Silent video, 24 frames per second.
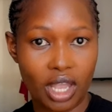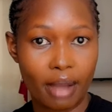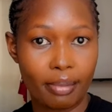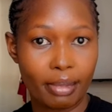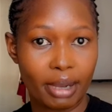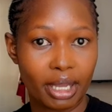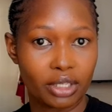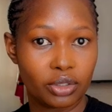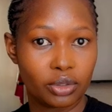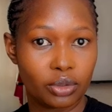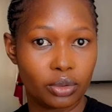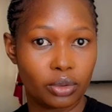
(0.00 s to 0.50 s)

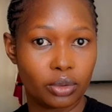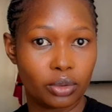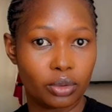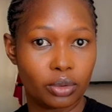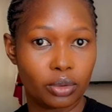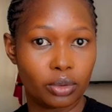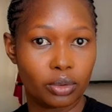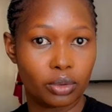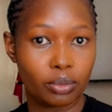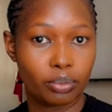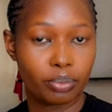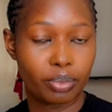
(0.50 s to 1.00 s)
Ama
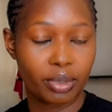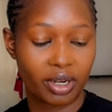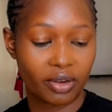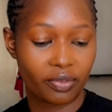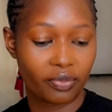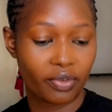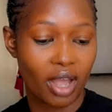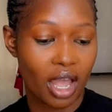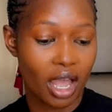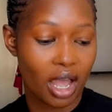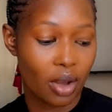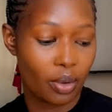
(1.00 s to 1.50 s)
you
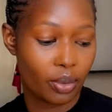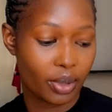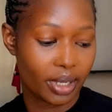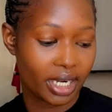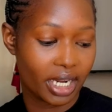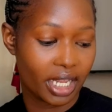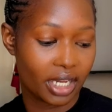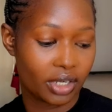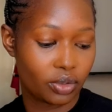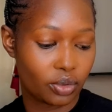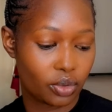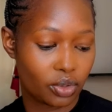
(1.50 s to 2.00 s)
prefer
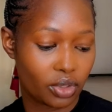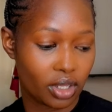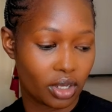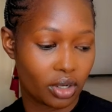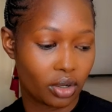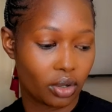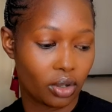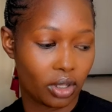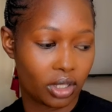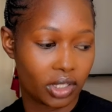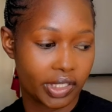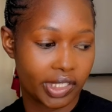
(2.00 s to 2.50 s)
when I do the
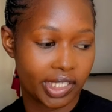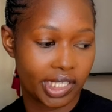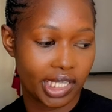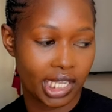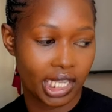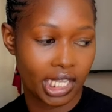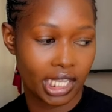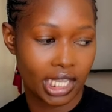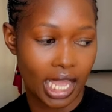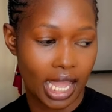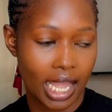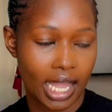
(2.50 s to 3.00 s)
hauls
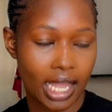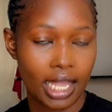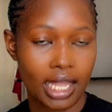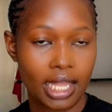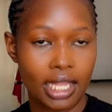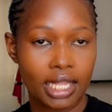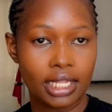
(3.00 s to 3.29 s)
here?